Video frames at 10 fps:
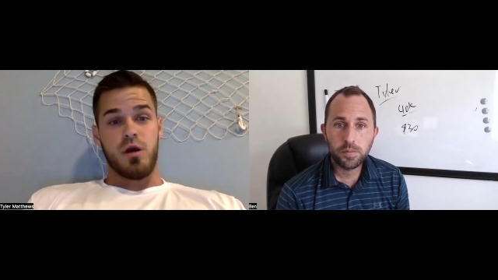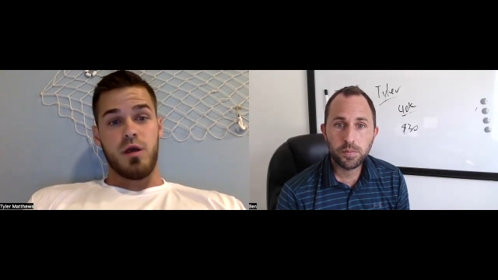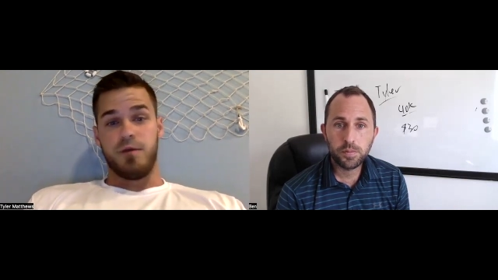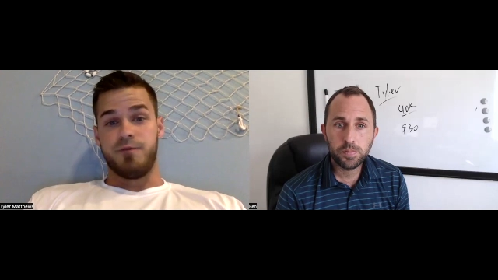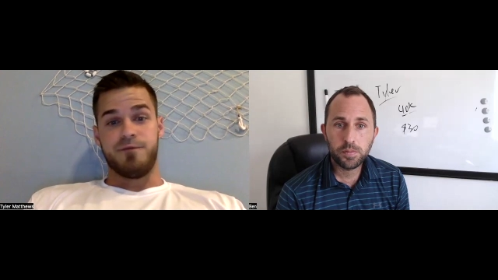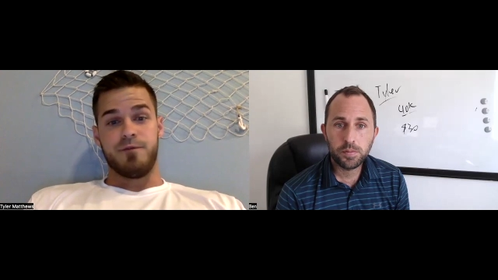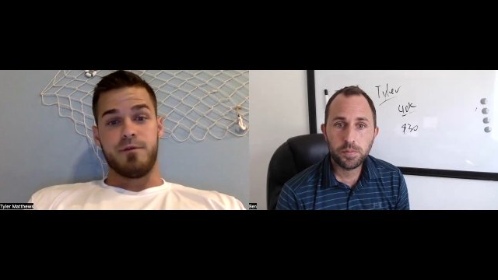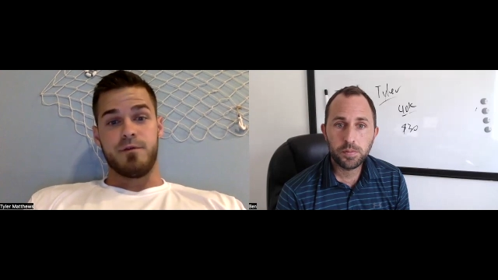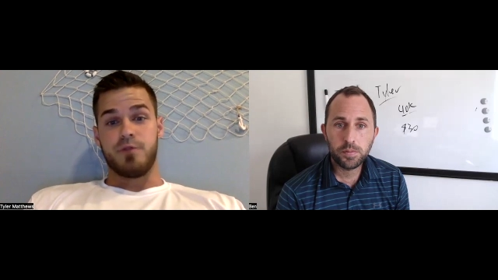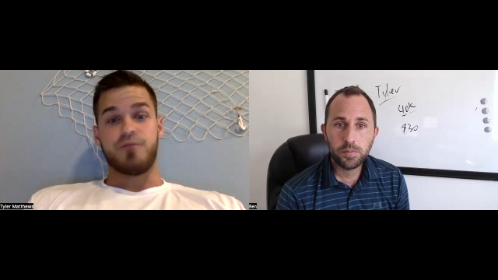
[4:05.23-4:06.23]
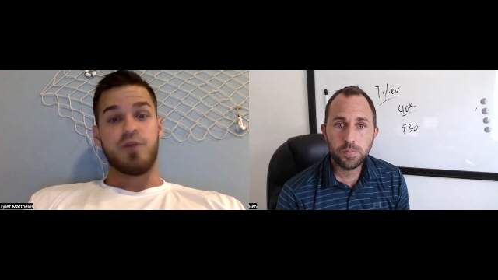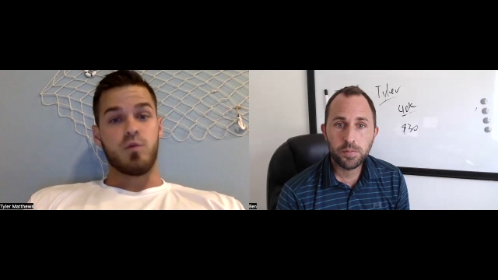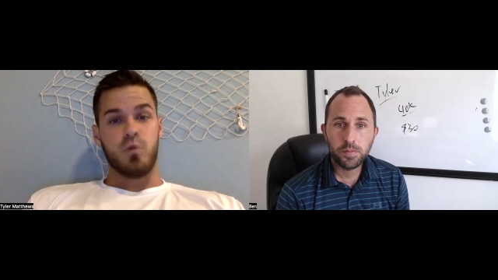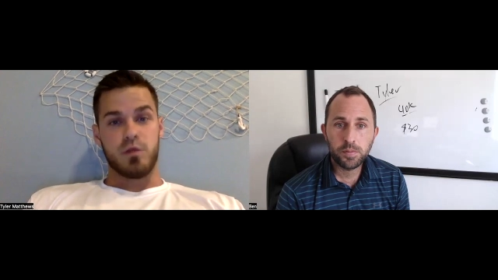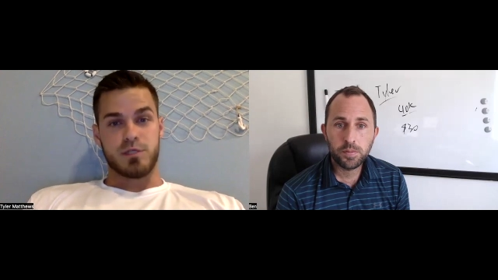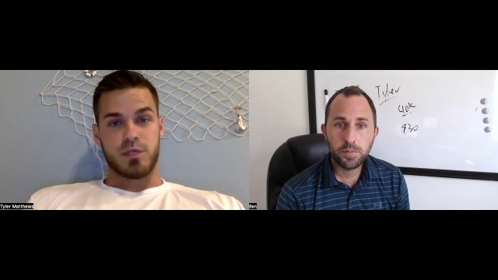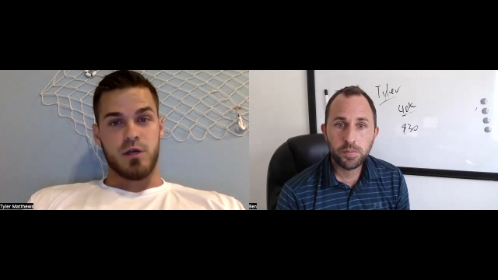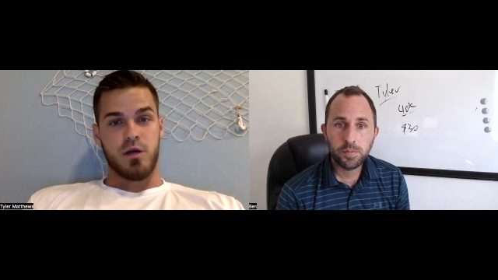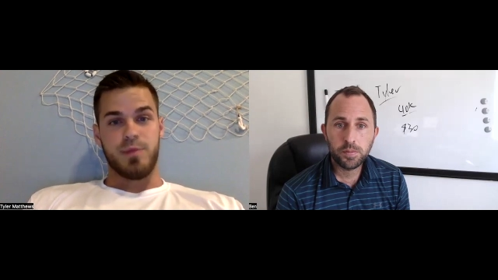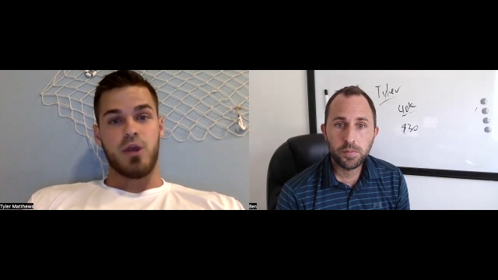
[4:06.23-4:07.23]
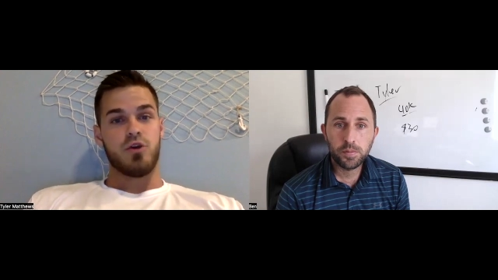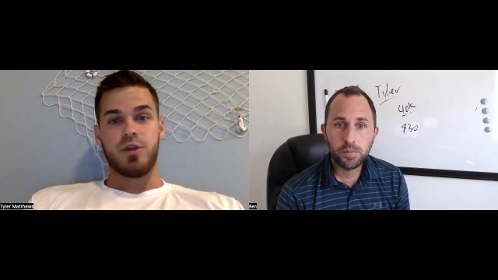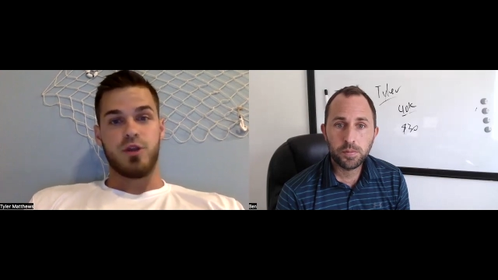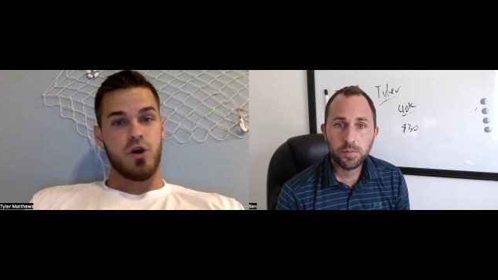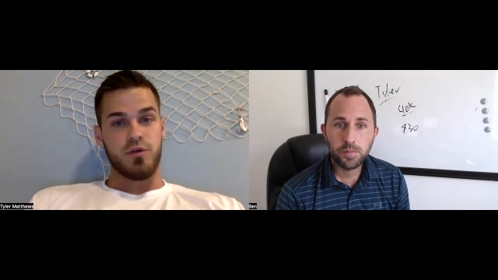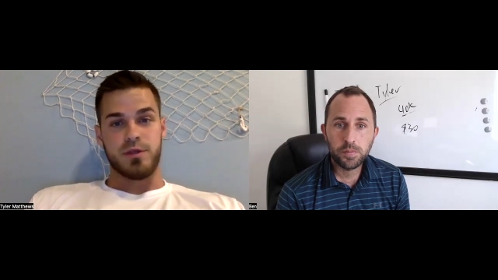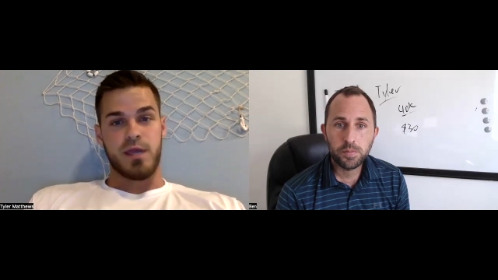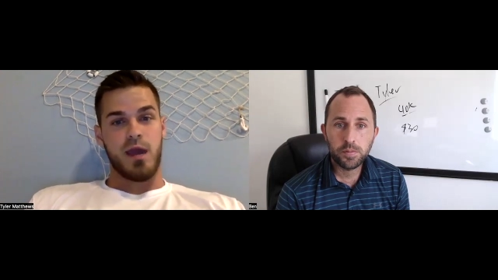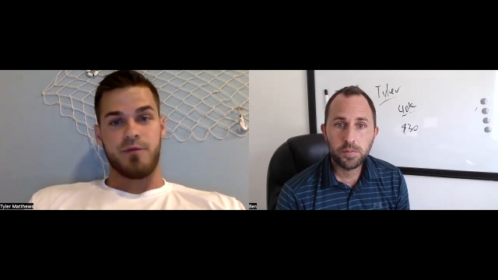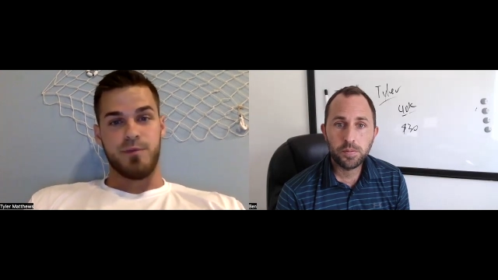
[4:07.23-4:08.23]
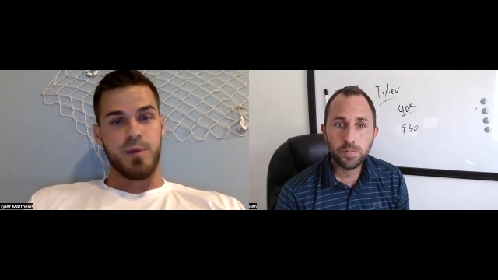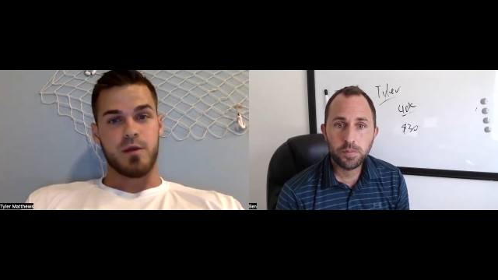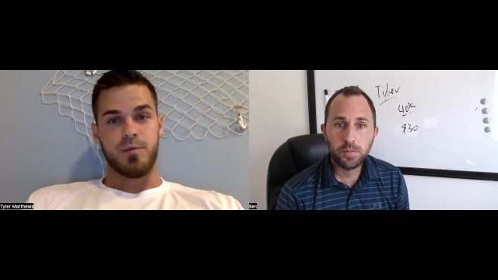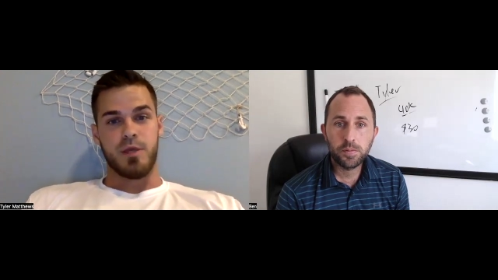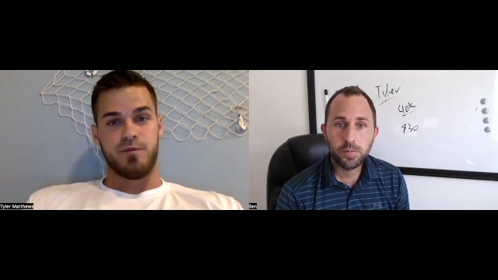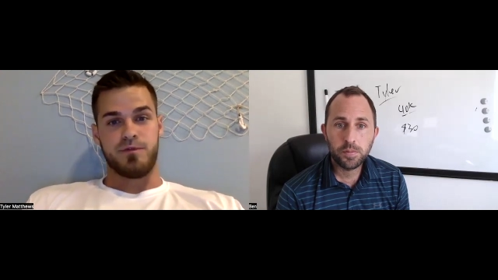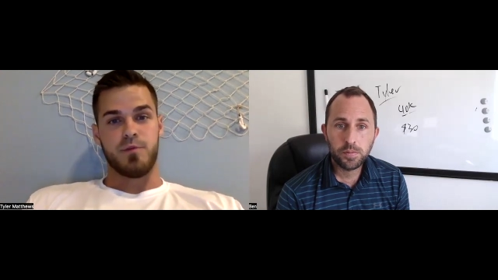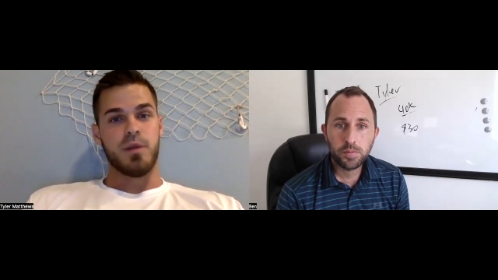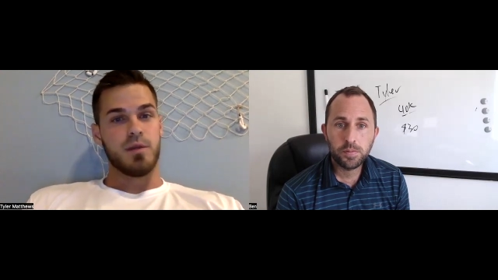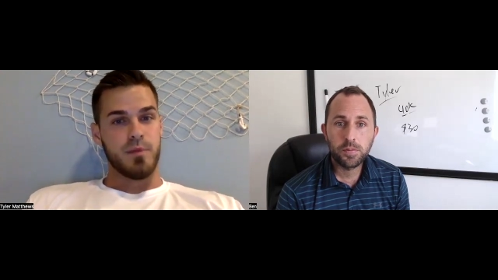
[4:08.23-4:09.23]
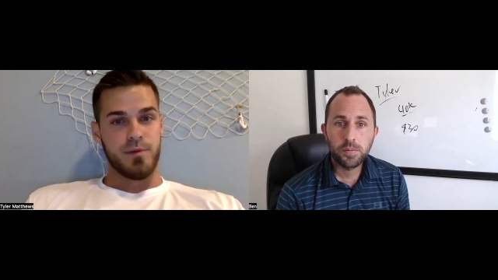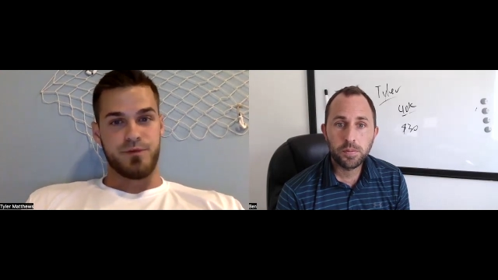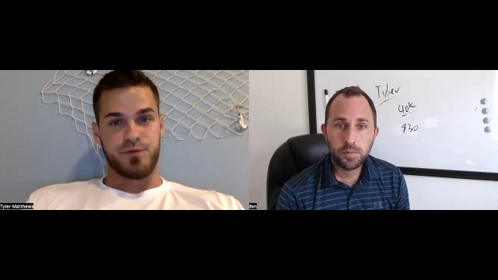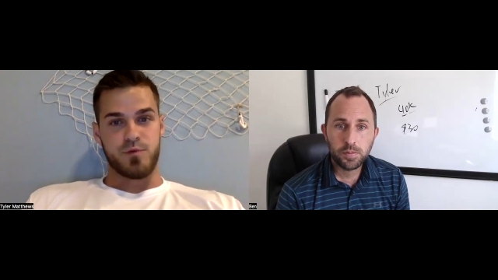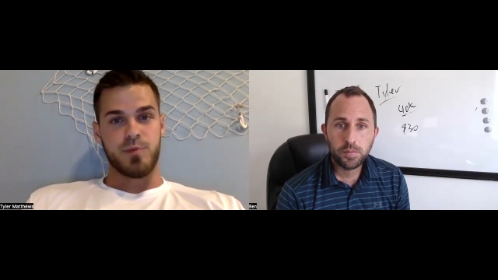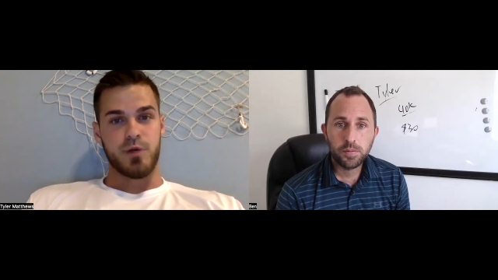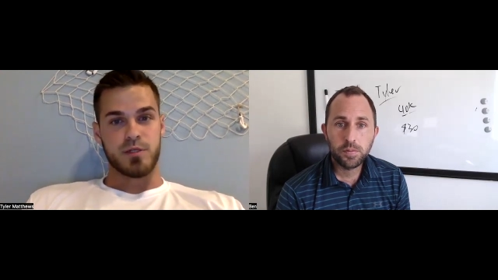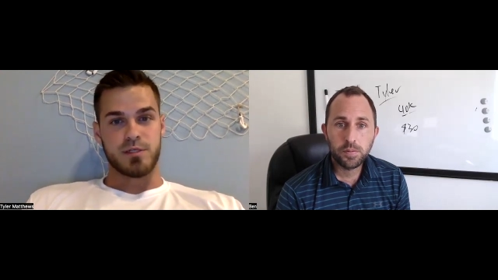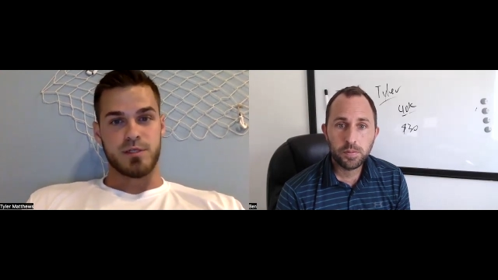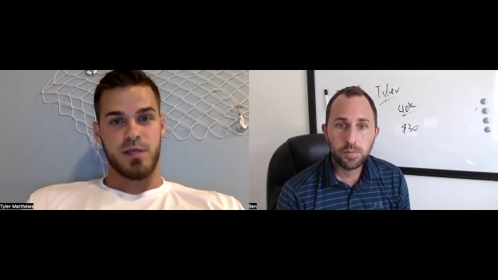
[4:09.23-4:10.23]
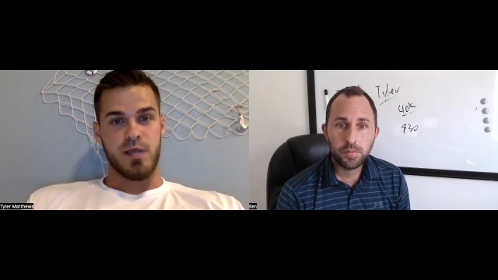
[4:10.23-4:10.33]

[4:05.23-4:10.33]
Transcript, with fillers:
Speaker 1: if their friend wants to come, they already know that they have to be committed for a minimum of three months,